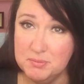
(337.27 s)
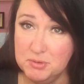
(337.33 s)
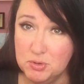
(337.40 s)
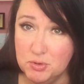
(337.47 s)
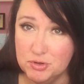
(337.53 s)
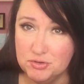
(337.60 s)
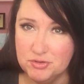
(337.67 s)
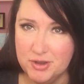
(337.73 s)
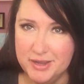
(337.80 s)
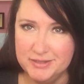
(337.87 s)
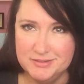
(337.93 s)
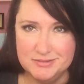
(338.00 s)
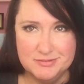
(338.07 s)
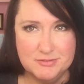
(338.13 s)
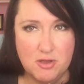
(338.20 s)
you are
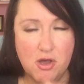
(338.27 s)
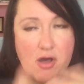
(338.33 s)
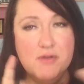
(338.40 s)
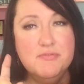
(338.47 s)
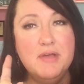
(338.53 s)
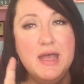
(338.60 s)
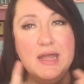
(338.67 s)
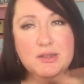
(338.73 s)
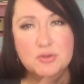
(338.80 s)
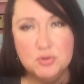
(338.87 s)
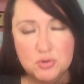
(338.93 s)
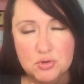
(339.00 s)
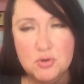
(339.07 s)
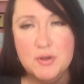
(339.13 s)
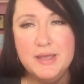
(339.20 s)
trying to solve and
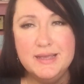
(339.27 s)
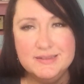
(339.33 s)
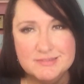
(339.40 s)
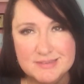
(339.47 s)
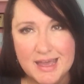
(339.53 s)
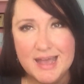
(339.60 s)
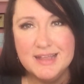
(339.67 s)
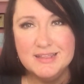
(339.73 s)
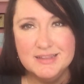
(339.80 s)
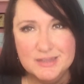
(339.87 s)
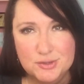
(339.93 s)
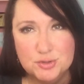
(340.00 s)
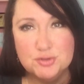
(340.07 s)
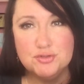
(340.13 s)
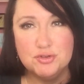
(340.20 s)
who exactly
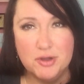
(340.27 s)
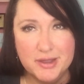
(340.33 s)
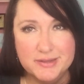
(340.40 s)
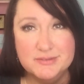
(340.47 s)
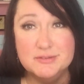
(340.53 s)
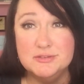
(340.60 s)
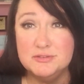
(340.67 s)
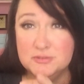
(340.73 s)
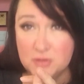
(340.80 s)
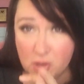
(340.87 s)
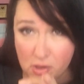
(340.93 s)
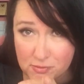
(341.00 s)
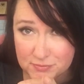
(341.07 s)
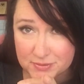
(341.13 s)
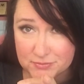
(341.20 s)
you're trying to
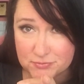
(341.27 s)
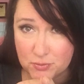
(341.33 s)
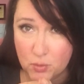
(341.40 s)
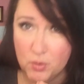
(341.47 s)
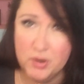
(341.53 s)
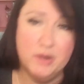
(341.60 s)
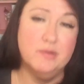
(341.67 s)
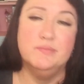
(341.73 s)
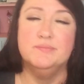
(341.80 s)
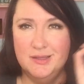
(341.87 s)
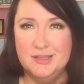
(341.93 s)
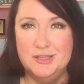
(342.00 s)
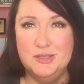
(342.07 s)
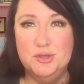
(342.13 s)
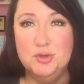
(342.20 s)
solve it for.
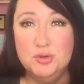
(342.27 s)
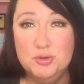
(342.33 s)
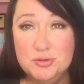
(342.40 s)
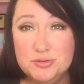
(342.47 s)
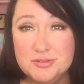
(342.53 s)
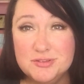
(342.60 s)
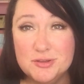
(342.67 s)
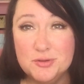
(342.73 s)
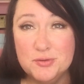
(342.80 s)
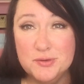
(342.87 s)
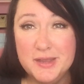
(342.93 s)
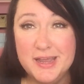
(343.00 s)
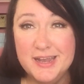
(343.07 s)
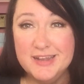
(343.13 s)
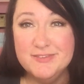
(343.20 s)
Use the
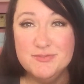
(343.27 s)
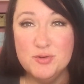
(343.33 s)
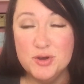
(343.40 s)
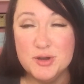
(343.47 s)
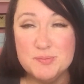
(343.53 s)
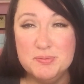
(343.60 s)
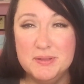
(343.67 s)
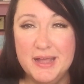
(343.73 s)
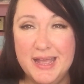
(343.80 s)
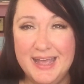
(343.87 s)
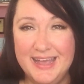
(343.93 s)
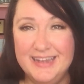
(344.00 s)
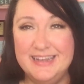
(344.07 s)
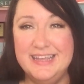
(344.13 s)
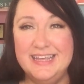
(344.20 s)
creative work
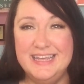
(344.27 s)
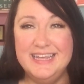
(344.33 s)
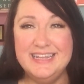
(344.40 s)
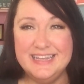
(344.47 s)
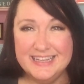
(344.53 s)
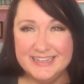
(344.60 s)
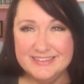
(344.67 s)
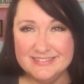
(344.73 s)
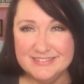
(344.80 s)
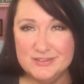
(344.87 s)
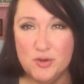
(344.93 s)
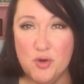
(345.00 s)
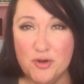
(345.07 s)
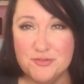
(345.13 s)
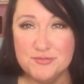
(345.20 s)
plan. It is
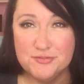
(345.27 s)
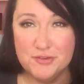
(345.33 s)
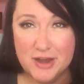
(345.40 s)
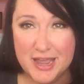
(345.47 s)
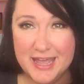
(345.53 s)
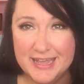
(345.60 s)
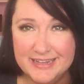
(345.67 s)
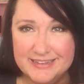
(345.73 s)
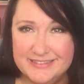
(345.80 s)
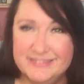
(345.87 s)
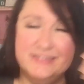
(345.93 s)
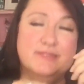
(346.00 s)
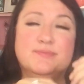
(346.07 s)
your friend.